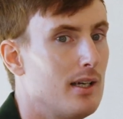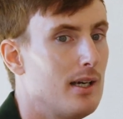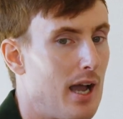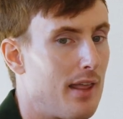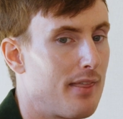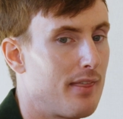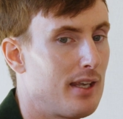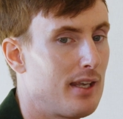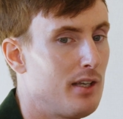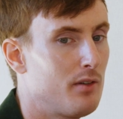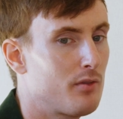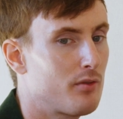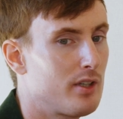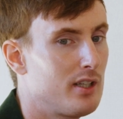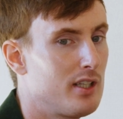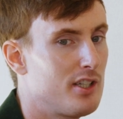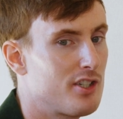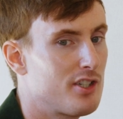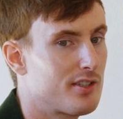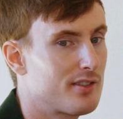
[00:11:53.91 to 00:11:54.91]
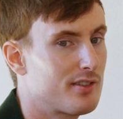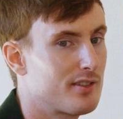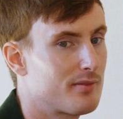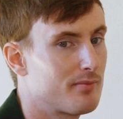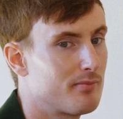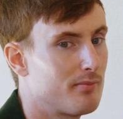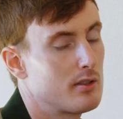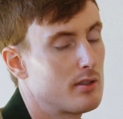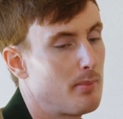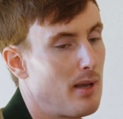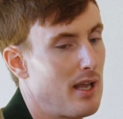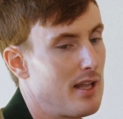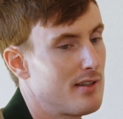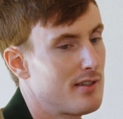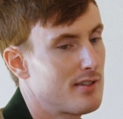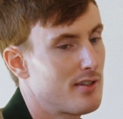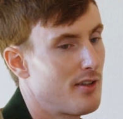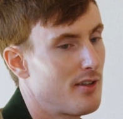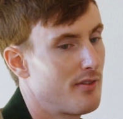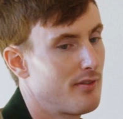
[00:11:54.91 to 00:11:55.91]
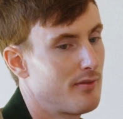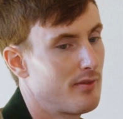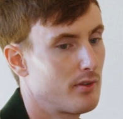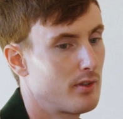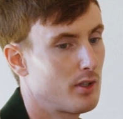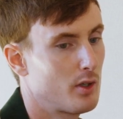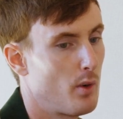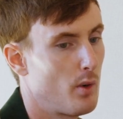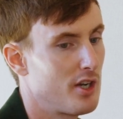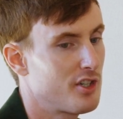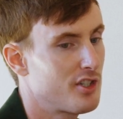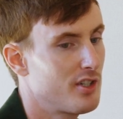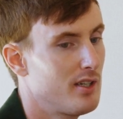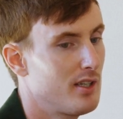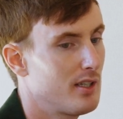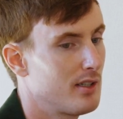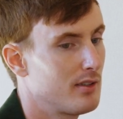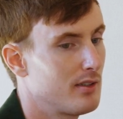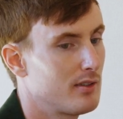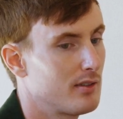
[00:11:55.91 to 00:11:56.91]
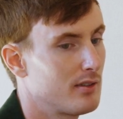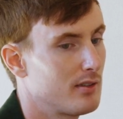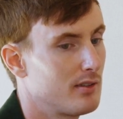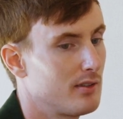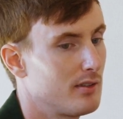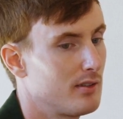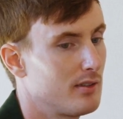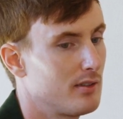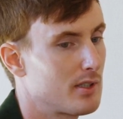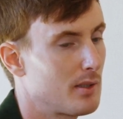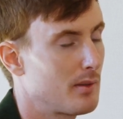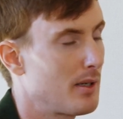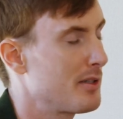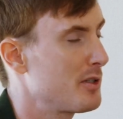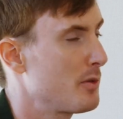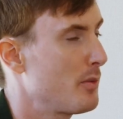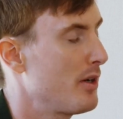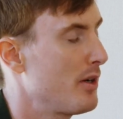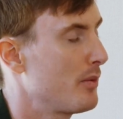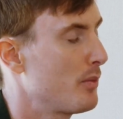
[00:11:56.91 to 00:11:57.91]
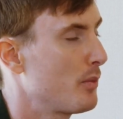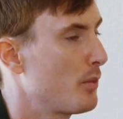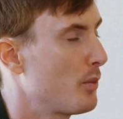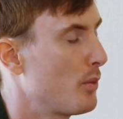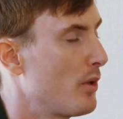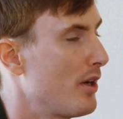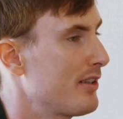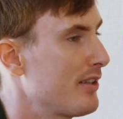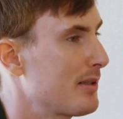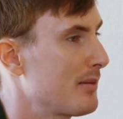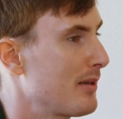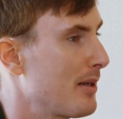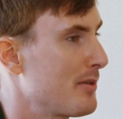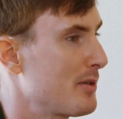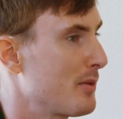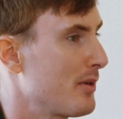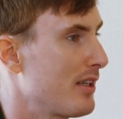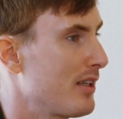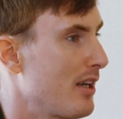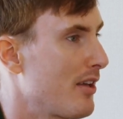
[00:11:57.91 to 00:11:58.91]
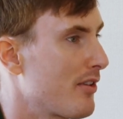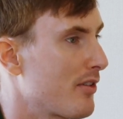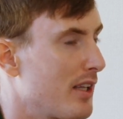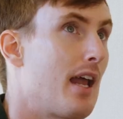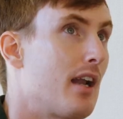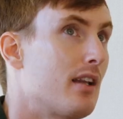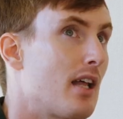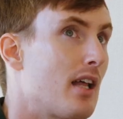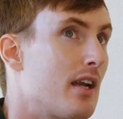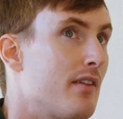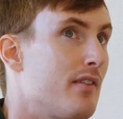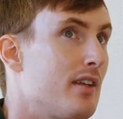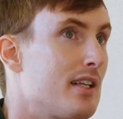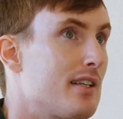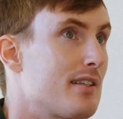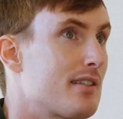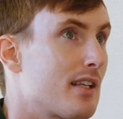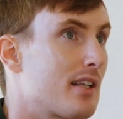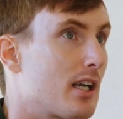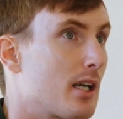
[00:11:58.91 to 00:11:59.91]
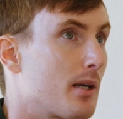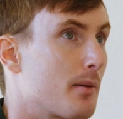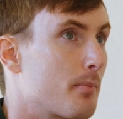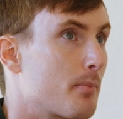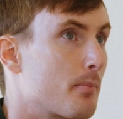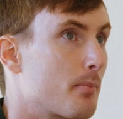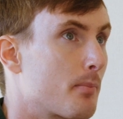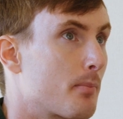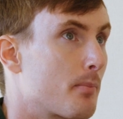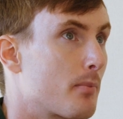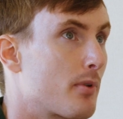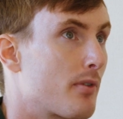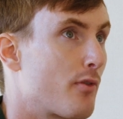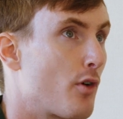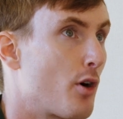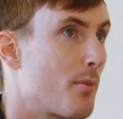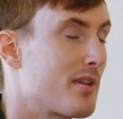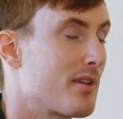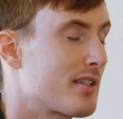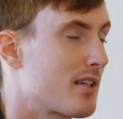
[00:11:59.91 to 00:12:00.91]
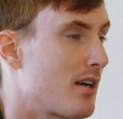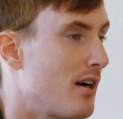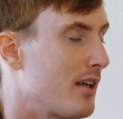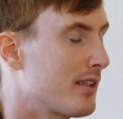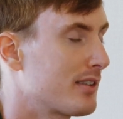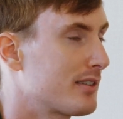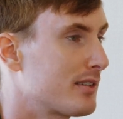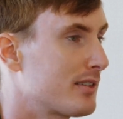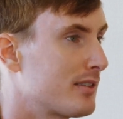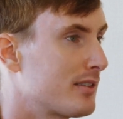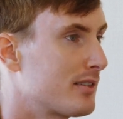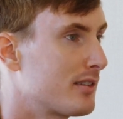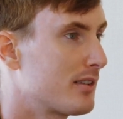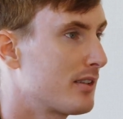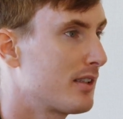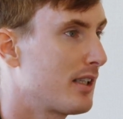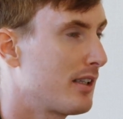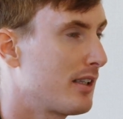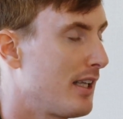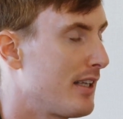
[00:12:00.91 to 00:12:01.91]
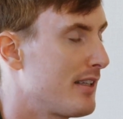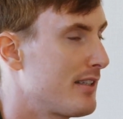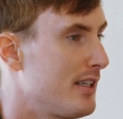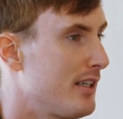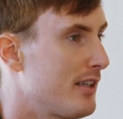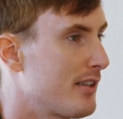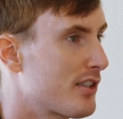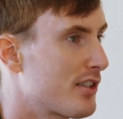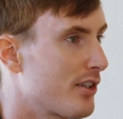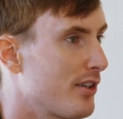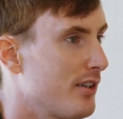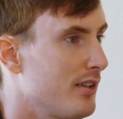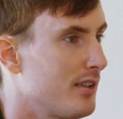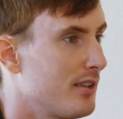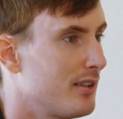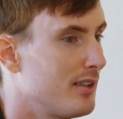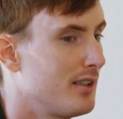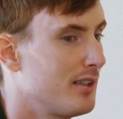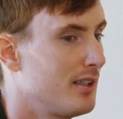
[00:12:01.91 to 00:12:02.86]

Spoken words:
I think it really just depends on the question, and sometimes you want one, sometimes you want the other. And a lot of it is a performance cost, latency concern.